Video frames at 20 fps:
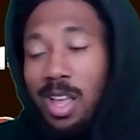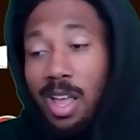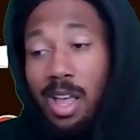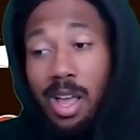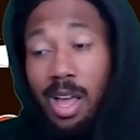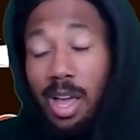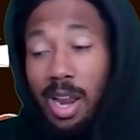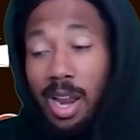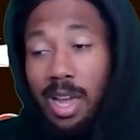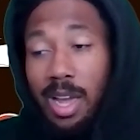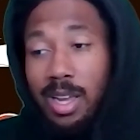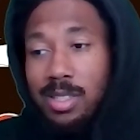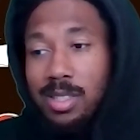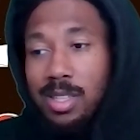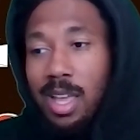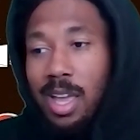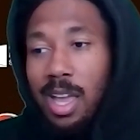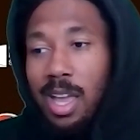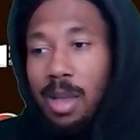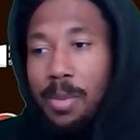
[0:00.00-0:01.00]
I like his
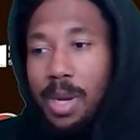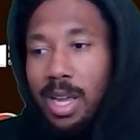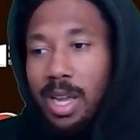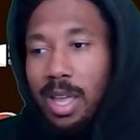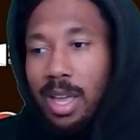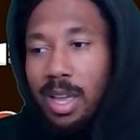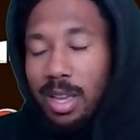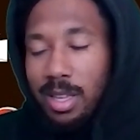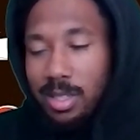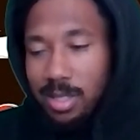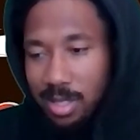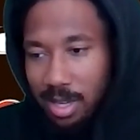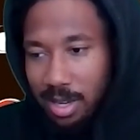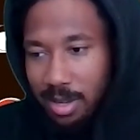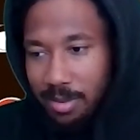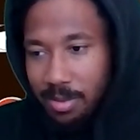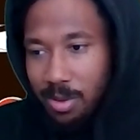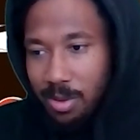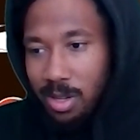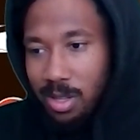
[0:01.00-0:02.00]
game. I like how he gets
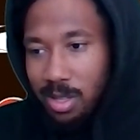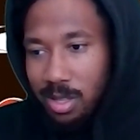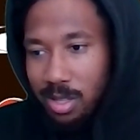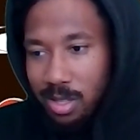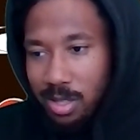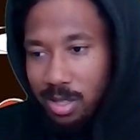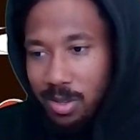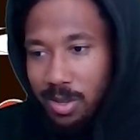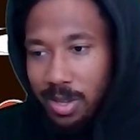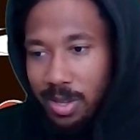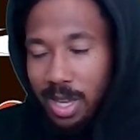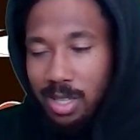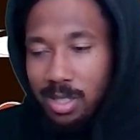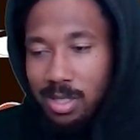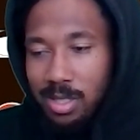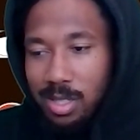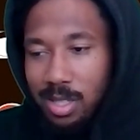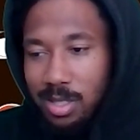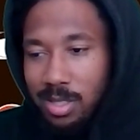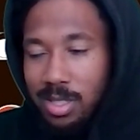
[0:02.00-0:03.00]
after it. And he
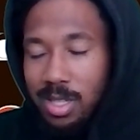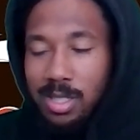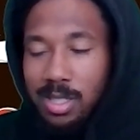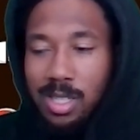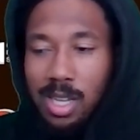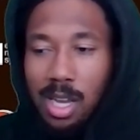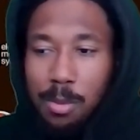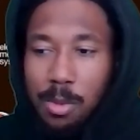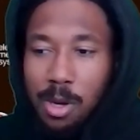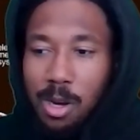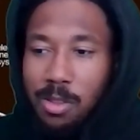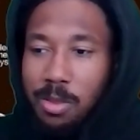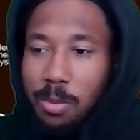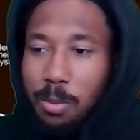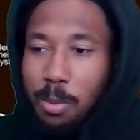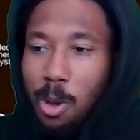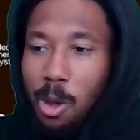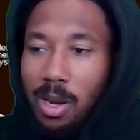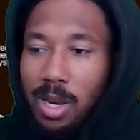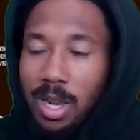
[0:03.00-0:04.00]
has his good timing off the
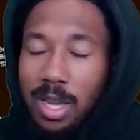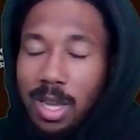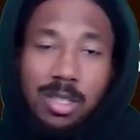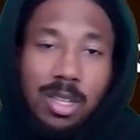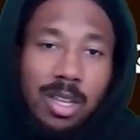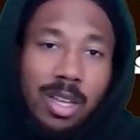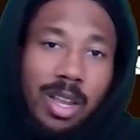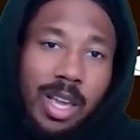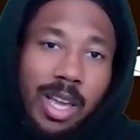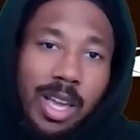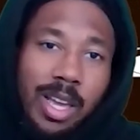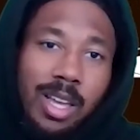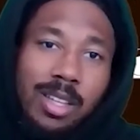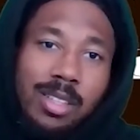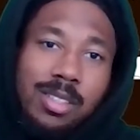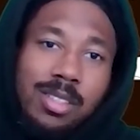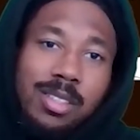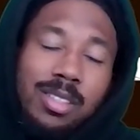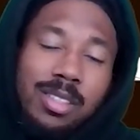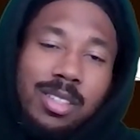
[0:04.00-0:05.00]
ball. And he has good
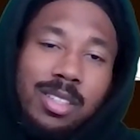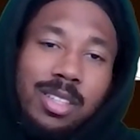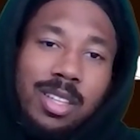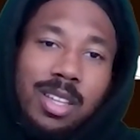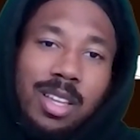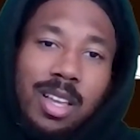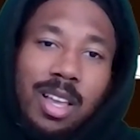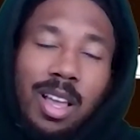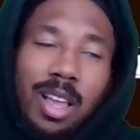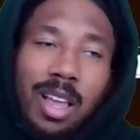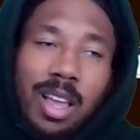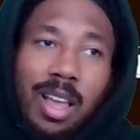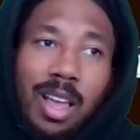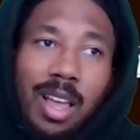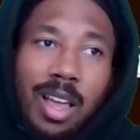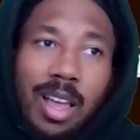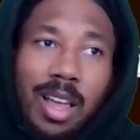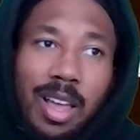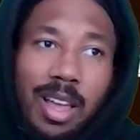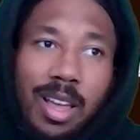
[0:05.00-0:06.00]
hands.
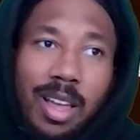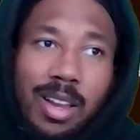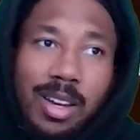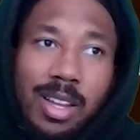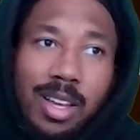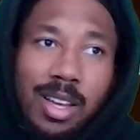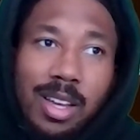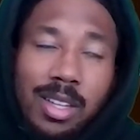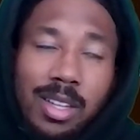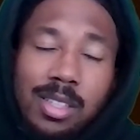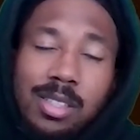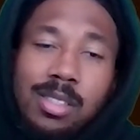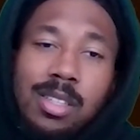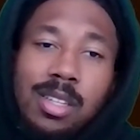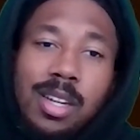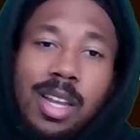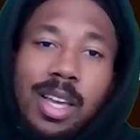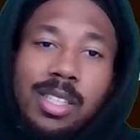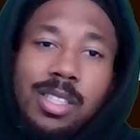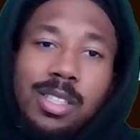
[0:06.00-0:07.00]
And he's
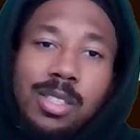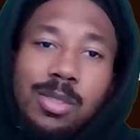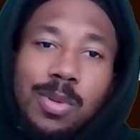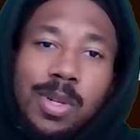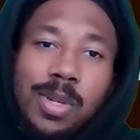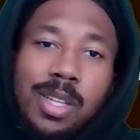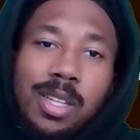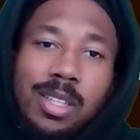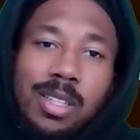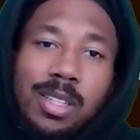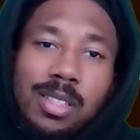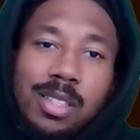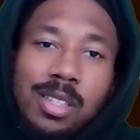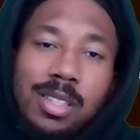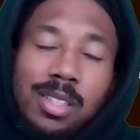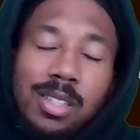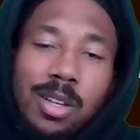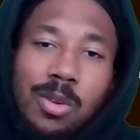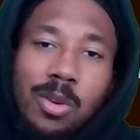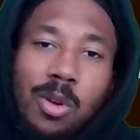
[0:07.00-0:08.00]
tenacious when he's,
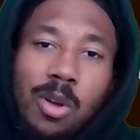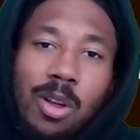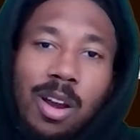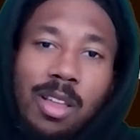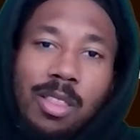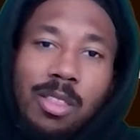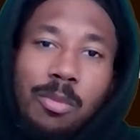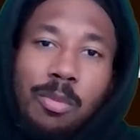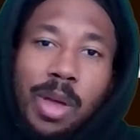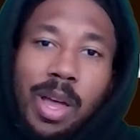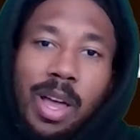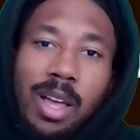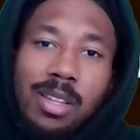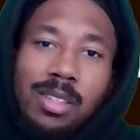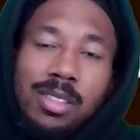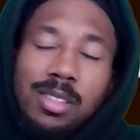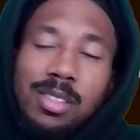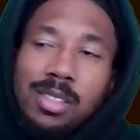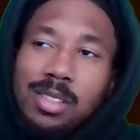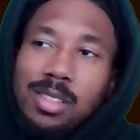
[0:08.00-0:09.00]
you know, going at the
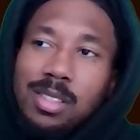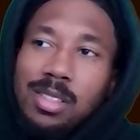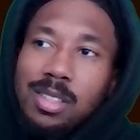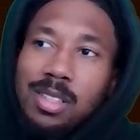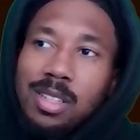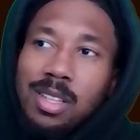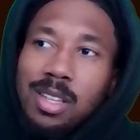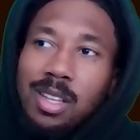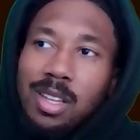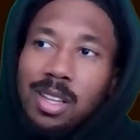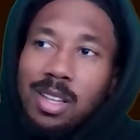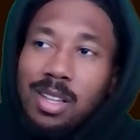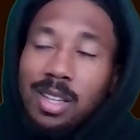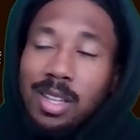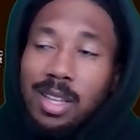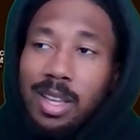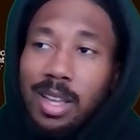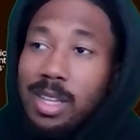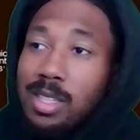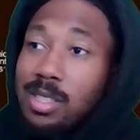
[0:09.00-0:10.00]
pass.
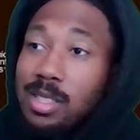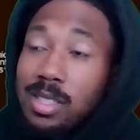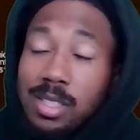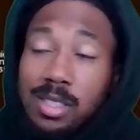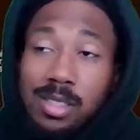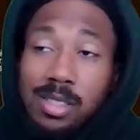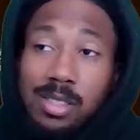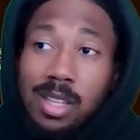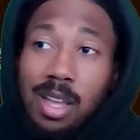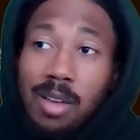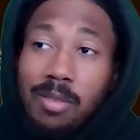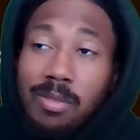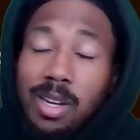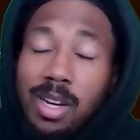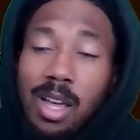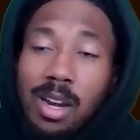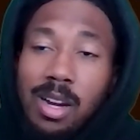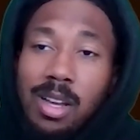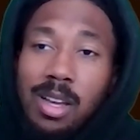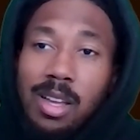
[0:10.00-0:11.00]
He's definitely
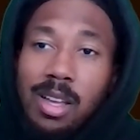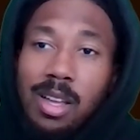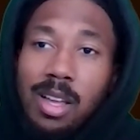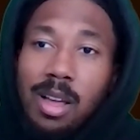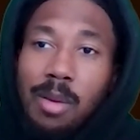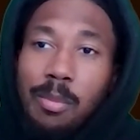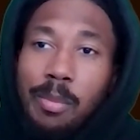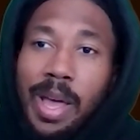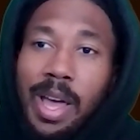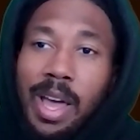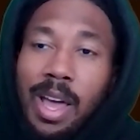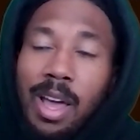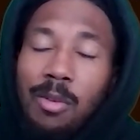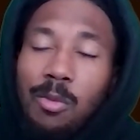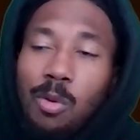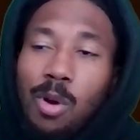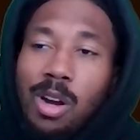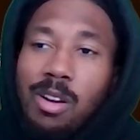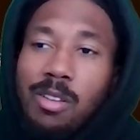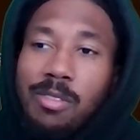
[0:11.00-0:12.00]
not a bad
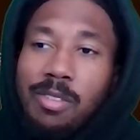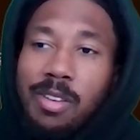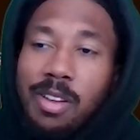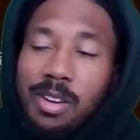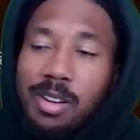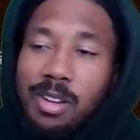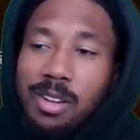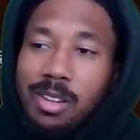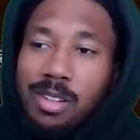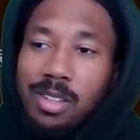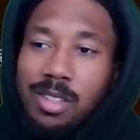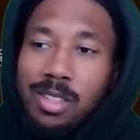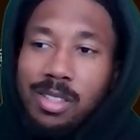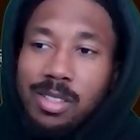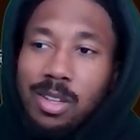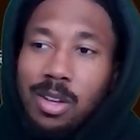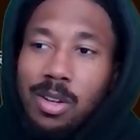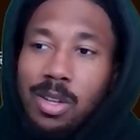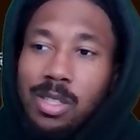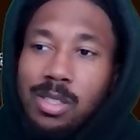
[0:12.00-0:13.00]
run defender.
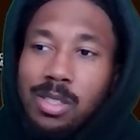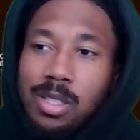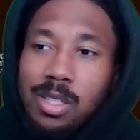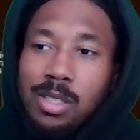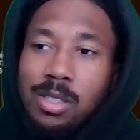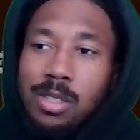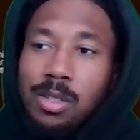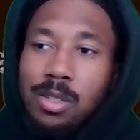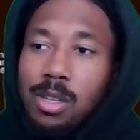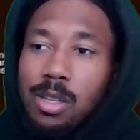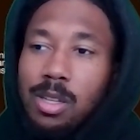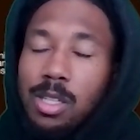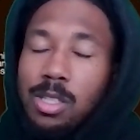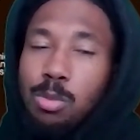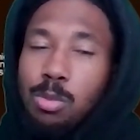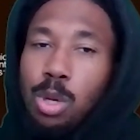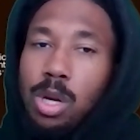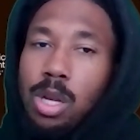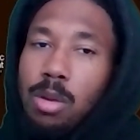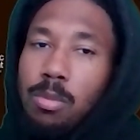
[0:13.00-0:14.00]
So he's a
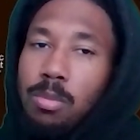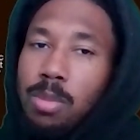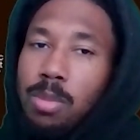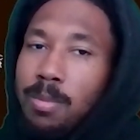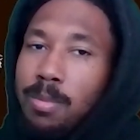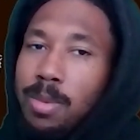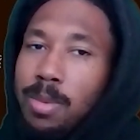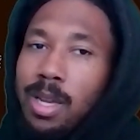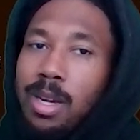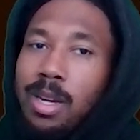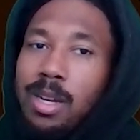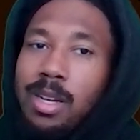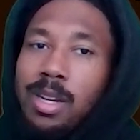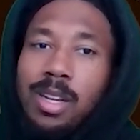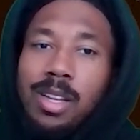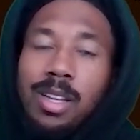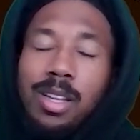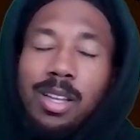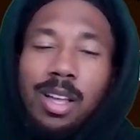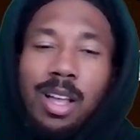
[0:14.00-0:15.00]
pretty complete player, and
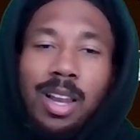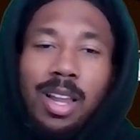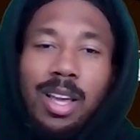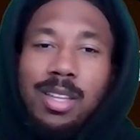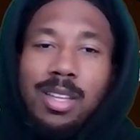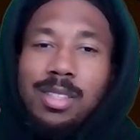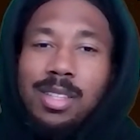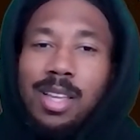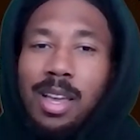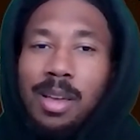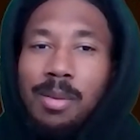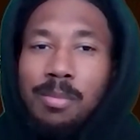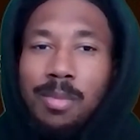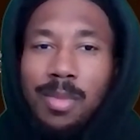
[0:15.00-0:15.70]
I like his game.